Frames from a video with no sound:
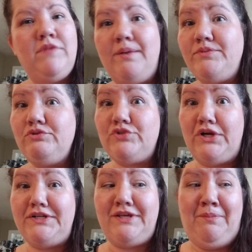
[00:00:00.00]
I'm so
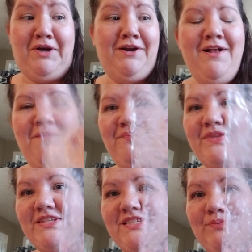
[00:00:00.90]
sorry, Summer.
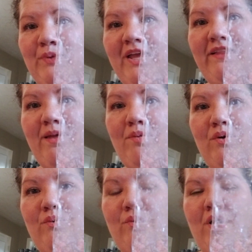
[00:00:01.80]
This is Blank Label